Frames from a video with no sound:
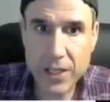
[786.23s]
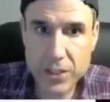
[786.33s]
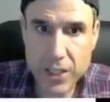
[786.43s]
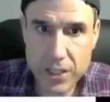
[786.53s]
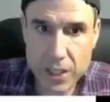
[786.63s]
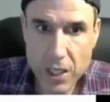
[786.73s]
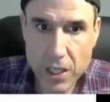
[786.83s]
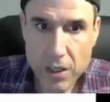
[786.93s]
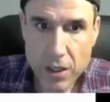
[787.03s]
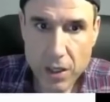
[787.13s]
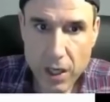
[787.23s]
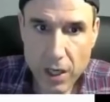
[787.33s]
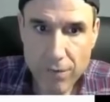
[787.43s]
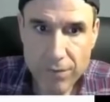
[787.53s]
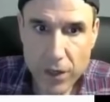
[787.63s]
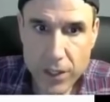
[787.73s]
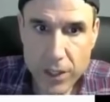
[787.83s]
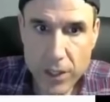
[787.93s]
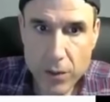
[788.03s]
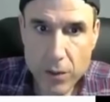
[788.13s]
line it says
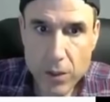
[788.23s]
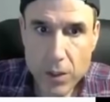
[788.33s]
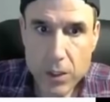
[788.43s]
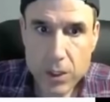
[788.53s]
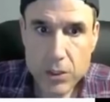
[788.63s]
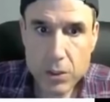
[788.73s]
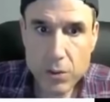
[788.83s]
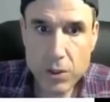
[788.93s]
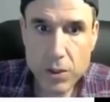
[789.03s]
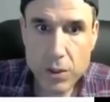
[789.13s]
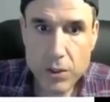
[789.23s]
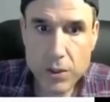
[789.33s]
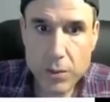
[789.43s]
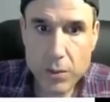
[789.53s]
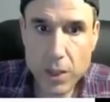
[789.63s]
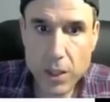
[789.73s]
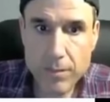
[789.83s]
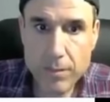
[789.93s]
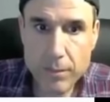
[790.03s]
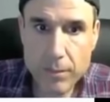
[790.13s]
U. So we'll go
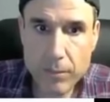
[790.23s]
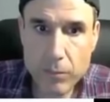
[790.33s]
to